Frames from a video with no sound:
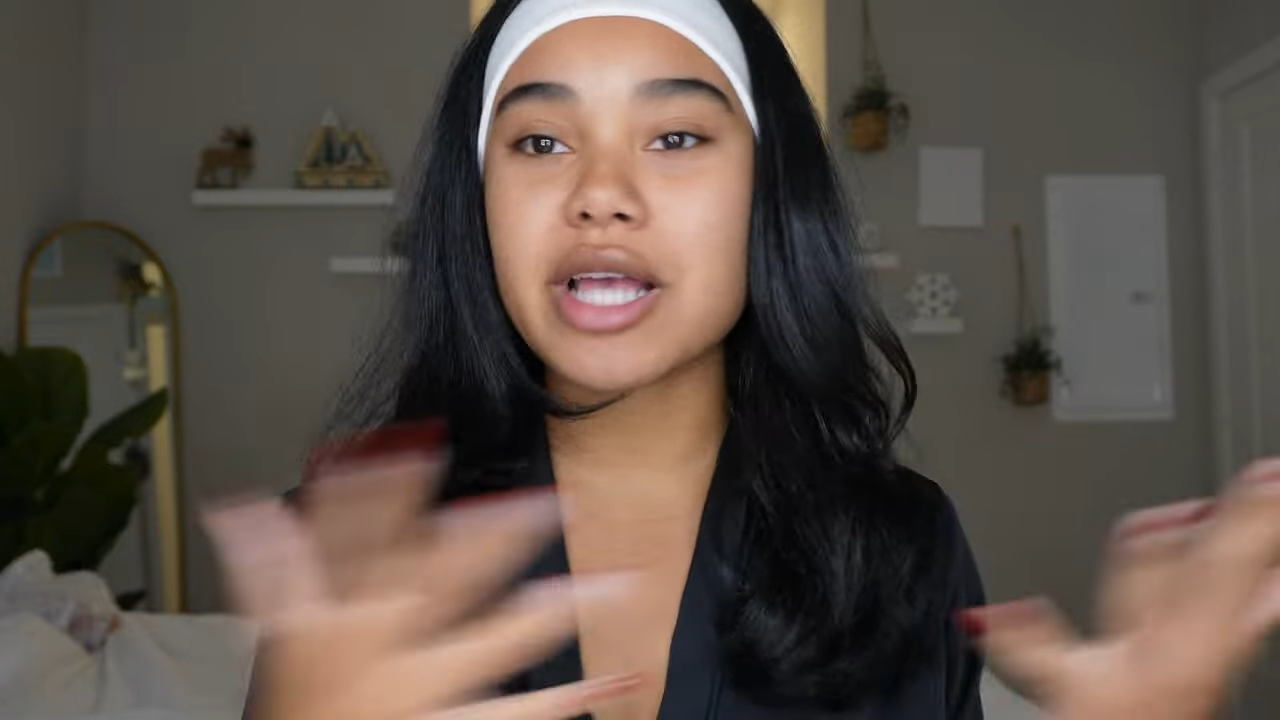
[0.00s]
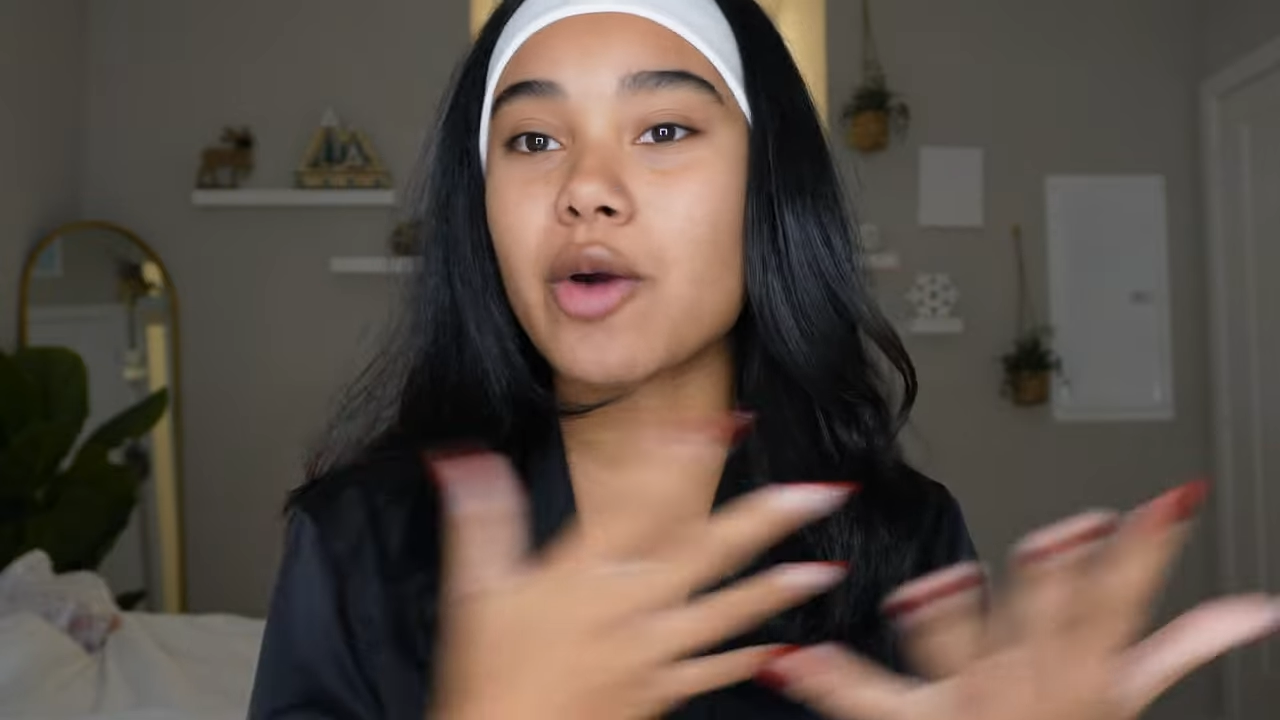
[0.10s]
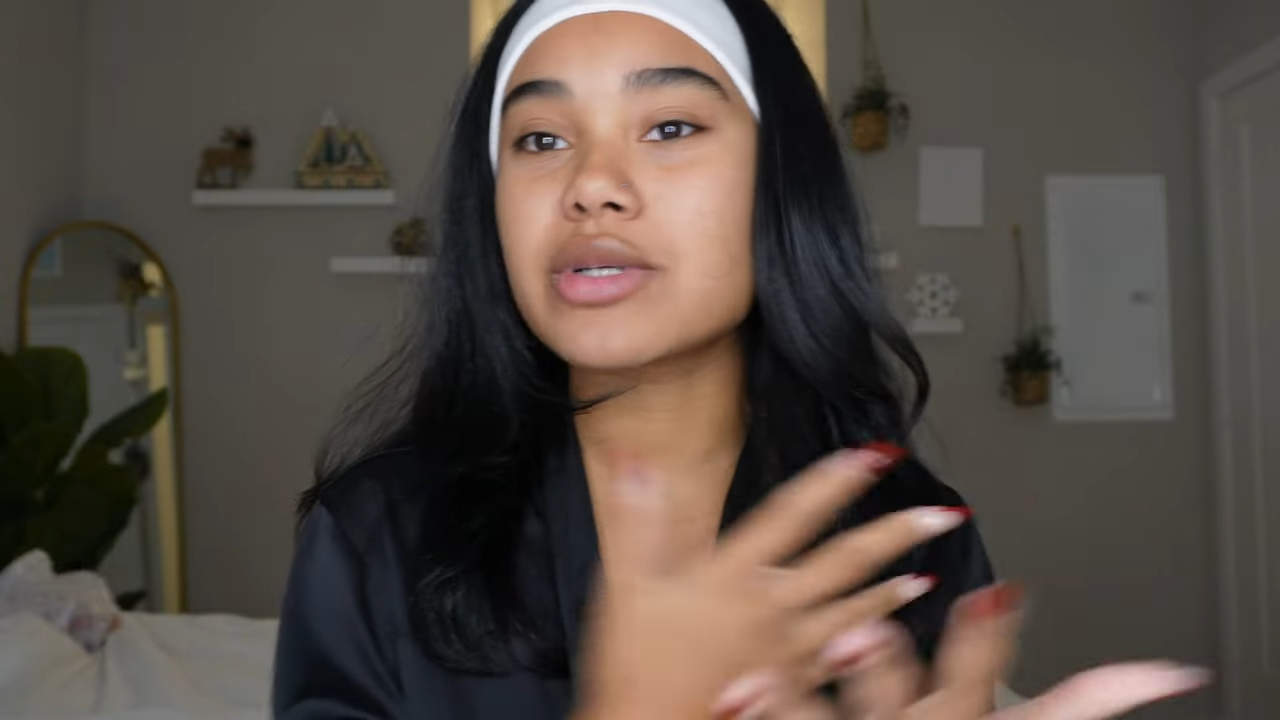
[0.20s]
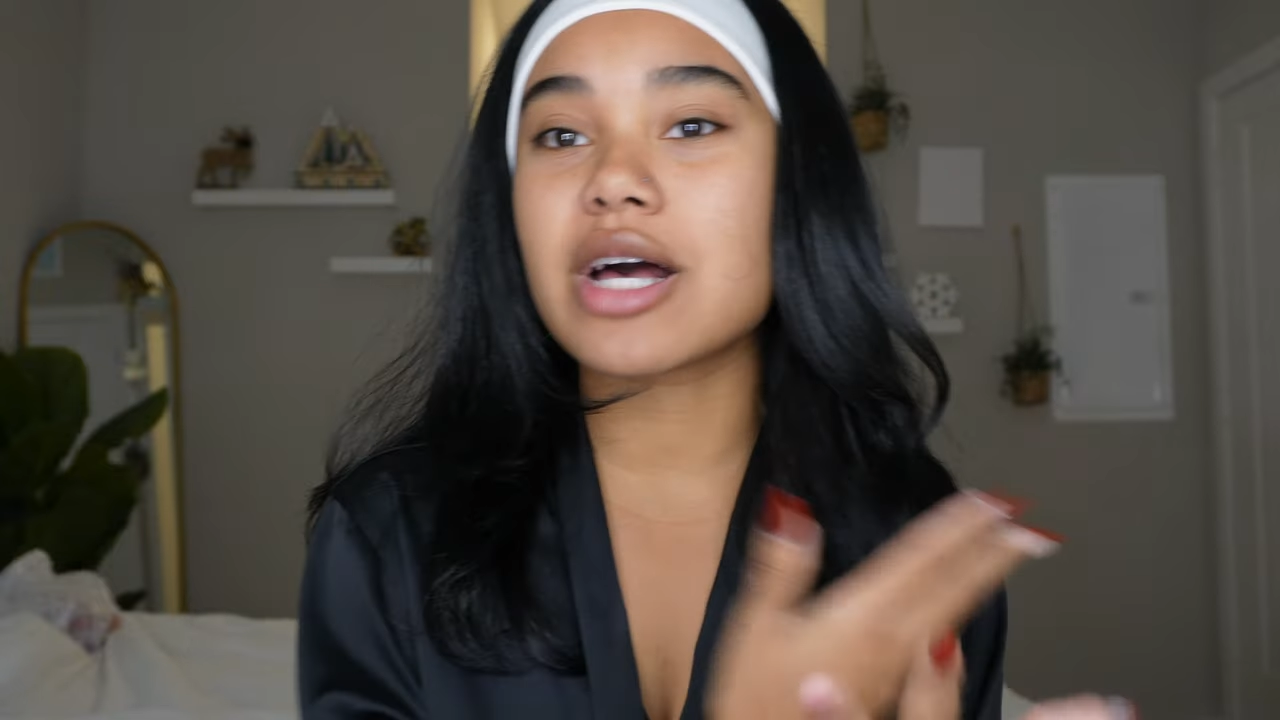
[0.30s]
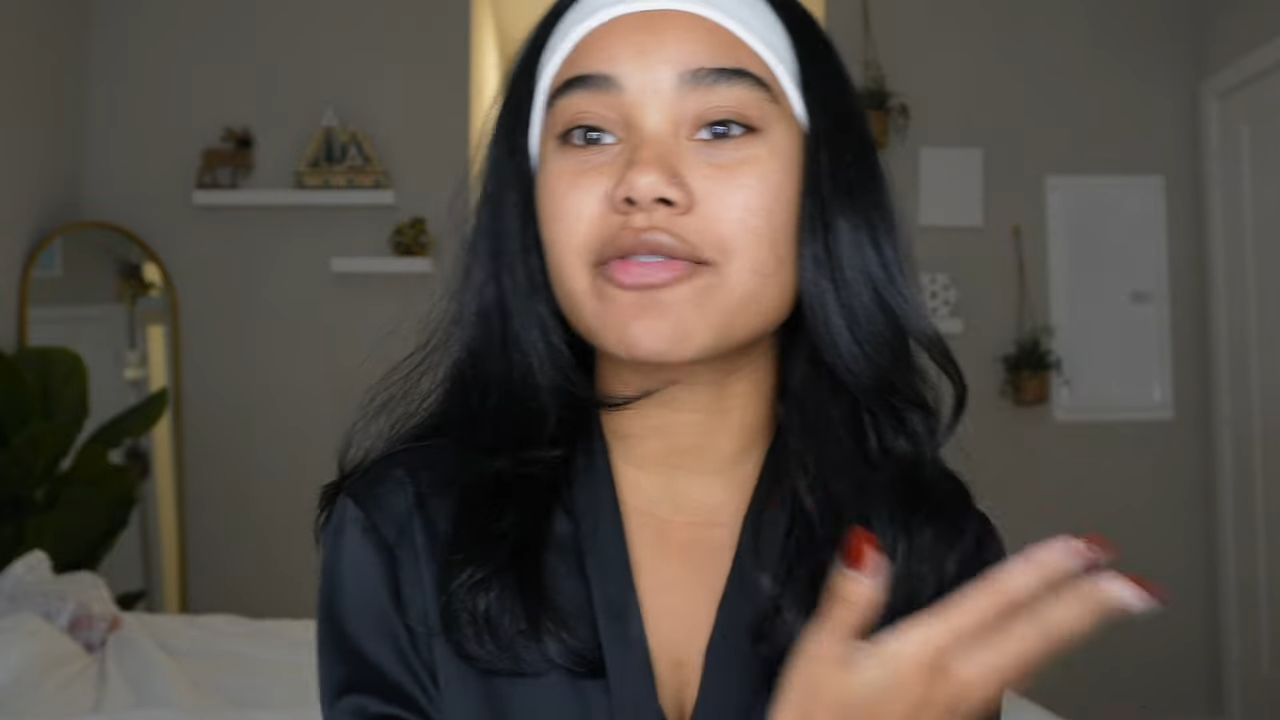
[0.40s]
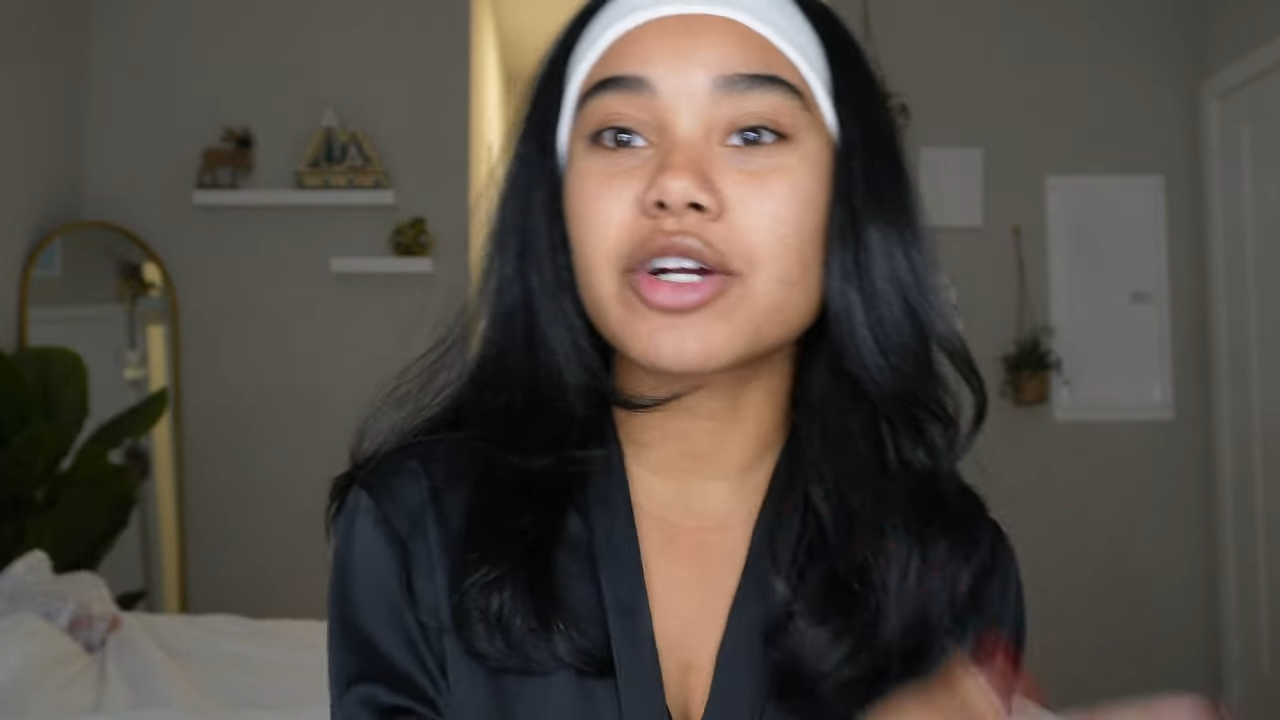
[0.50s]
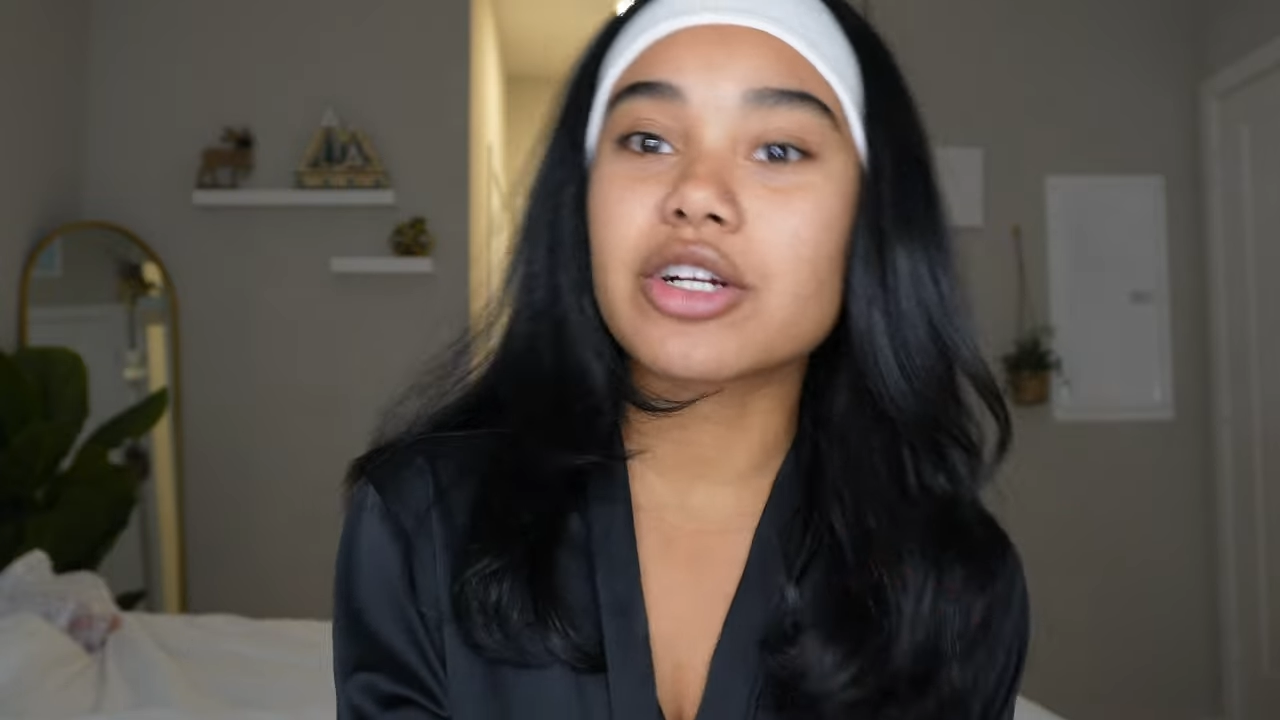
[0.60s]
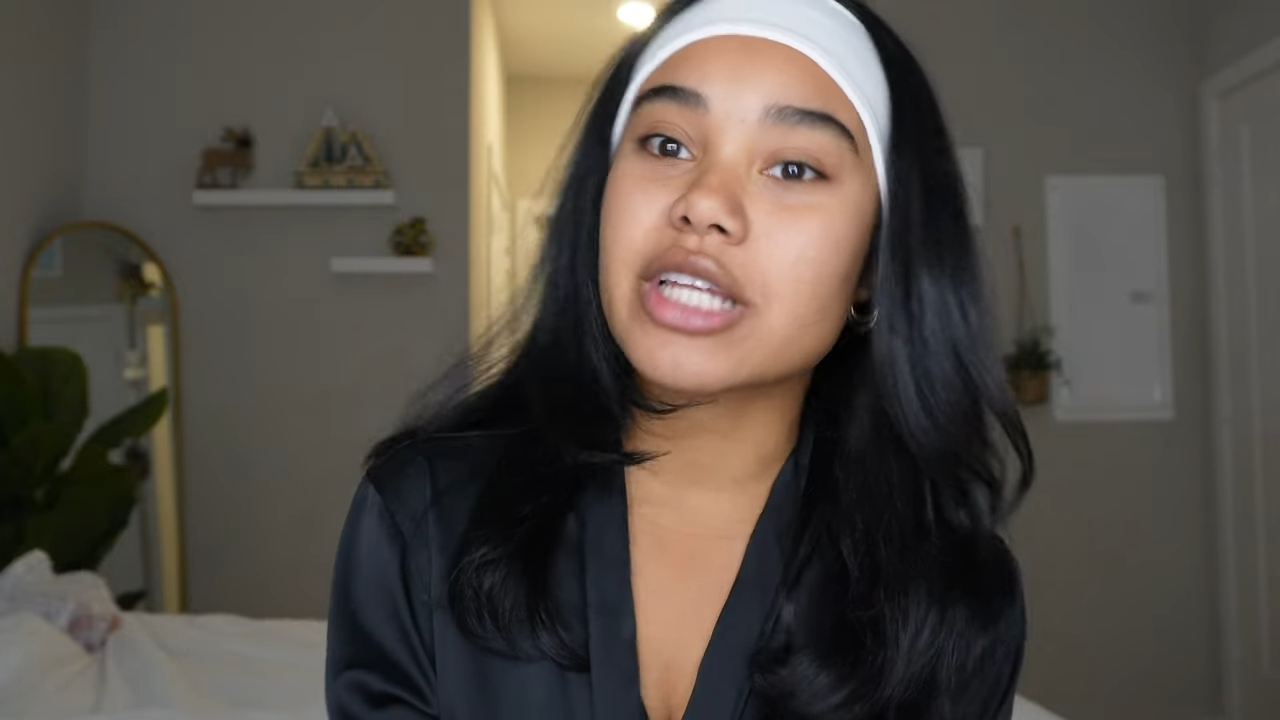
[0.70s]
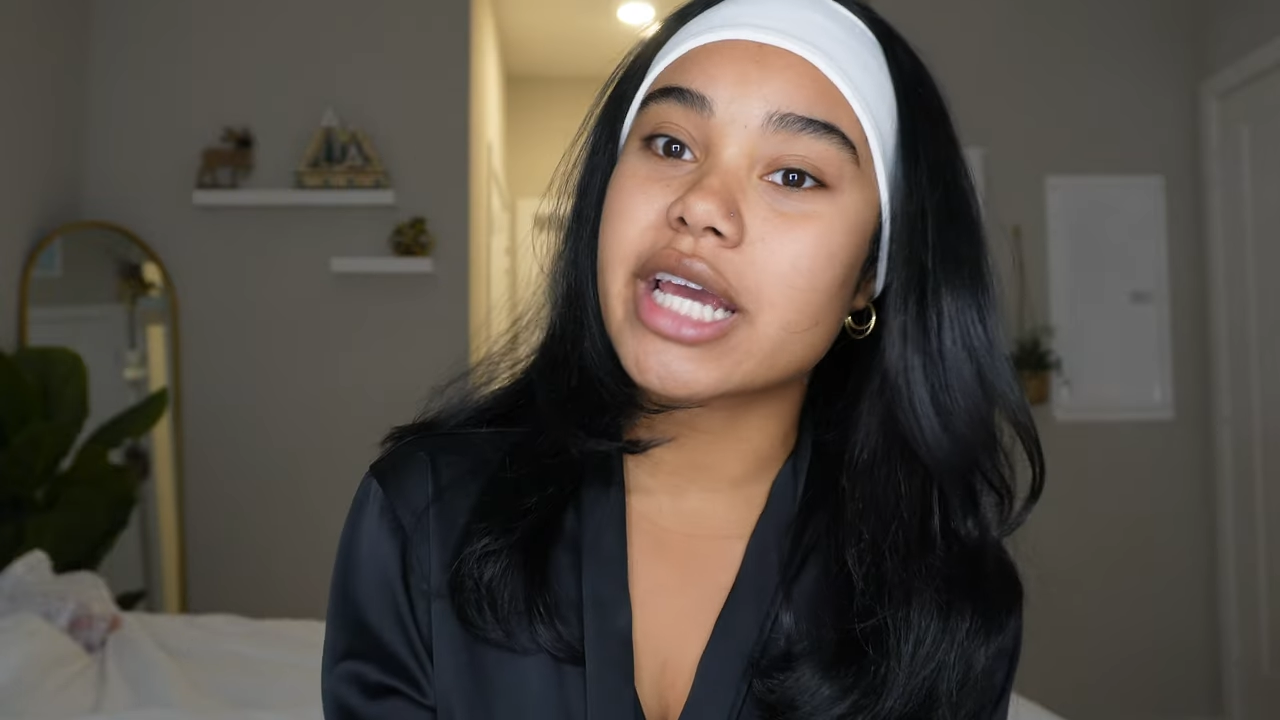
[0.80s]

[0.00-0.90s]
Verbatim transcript: I always have curly